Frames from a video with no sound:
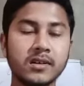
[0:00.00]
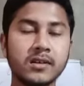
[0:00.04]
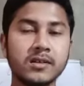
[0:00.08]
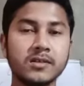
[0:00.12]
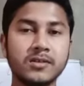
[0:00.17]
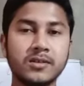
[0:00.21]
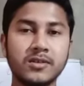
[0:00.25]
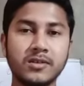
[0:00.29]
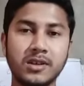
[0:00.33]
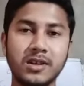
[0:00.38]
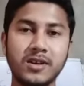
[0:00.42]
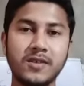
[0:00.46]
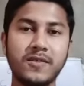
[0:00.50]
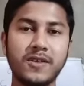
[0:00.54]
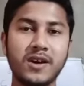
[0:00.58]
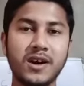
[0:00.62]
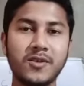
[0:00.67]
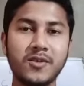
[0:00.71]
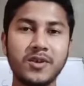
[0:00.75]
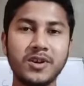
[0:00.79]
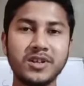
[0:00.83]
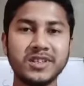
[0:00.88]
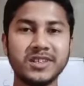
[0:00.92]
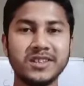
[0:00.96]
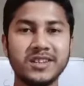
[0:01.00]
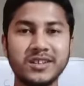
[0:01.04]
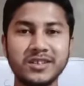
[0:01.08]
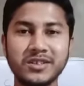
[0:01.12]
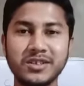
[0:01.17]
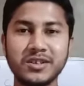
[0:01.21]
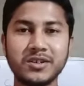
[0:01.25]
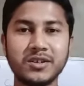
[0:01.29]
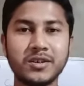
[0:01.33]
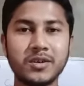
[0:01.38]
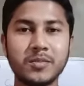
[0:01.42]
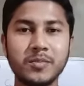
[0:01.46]
so if our
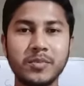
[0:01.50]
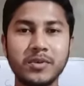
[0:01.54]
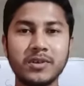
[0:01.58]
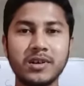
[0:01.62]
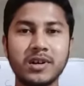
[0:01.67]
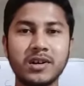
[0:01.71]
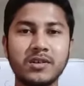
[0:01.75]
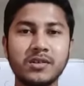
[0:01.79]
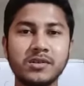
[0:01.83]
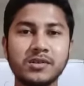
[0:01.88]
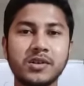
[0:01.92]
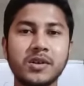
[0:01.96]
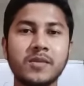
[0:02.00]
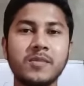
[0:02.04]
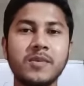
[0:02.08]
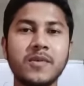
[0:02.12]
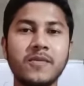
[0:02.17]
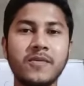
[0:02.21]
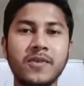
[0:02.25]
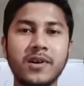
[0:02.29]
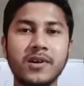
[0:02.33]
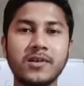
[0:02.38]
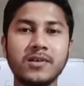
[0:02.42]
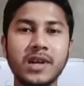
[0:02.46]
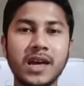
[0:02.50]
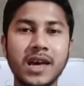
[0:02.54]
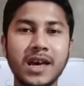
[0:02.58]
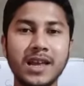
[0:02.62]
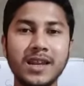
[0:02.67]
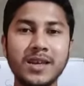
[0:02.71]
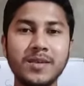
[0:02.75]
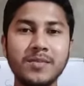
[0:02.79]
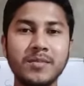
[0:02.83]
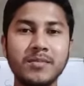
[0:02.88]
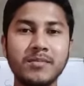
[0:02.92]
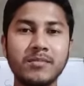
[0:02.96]
generation computer also be found
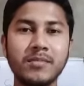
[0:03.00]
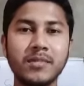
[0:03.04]
any